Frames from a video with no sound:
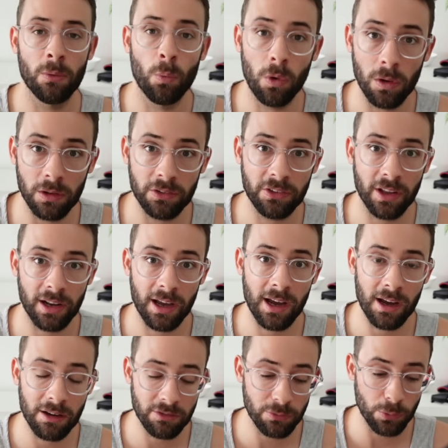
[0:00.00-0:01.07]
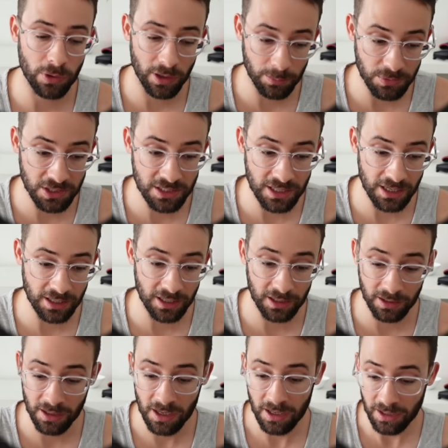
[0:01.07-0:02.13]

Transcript: wallets that I have where I'm staking